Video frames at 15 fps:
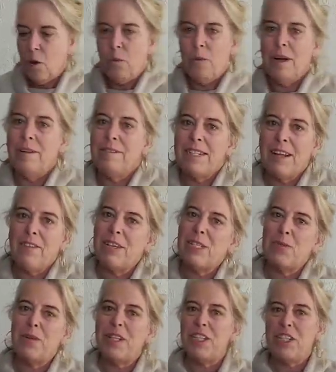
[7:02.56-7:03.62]
When I've done this
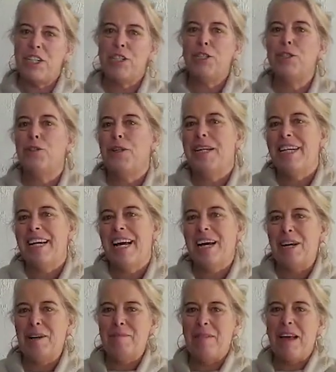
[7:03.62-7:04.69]
with children,
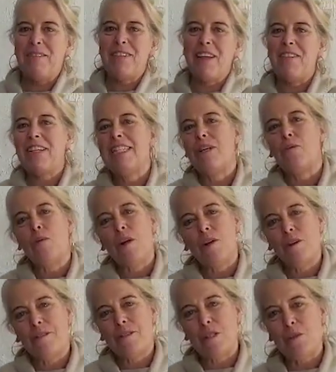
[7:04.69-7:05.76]
I've done this at
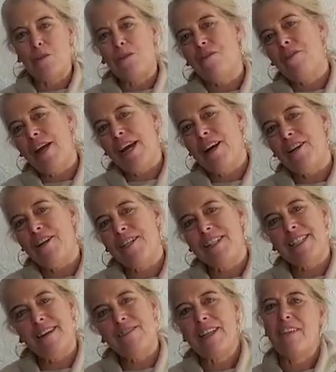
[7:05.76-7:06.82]
Waldorf school
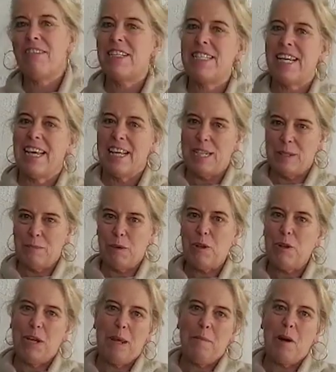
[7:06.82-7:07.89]
fairs, I've done this at kids'
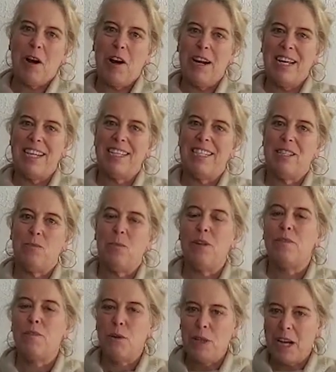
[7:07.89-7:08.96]
birthday parties with
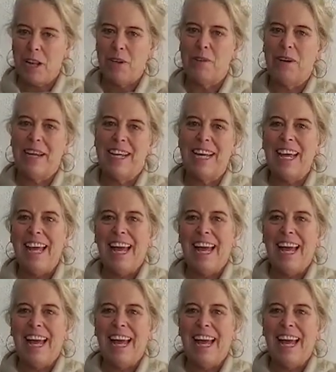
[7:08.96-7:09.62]
food coloring.